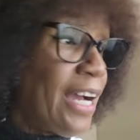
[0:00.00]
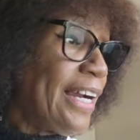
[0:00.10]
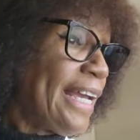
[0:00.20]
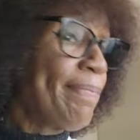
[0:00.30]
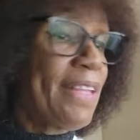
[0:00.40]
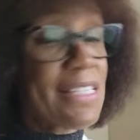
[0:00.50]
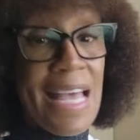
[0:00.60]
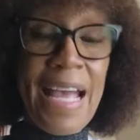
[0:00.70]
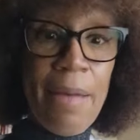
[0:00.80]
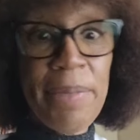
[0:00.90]
All right. Cause
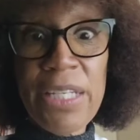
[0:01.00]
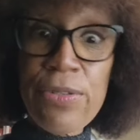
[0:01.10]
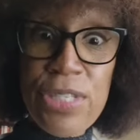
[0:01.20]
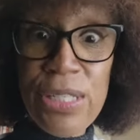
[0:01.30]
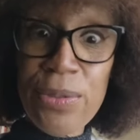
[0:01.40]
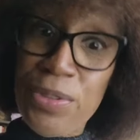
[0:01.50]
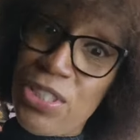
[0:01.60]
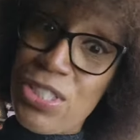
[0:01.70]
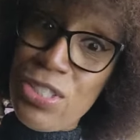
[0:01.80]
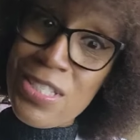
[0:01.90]
I got bills too.
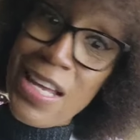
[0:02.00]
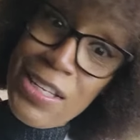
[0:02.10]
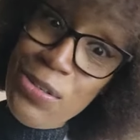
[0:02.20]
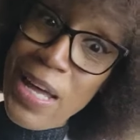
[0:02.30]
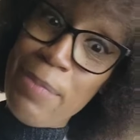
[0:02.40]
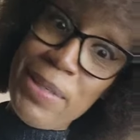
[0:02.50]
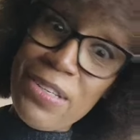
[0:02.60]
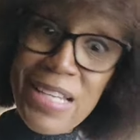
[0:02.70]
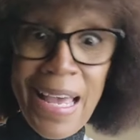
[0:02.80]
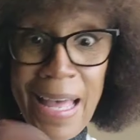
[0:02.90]
Just like you got
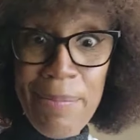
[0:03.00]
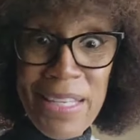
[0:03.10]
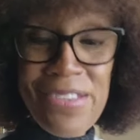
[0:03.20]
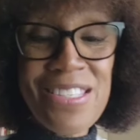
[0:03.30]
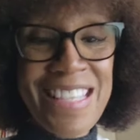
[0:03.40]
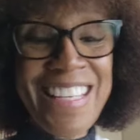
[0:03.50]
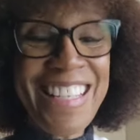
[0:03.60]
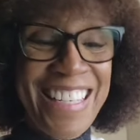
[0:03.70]
bills. I got bills.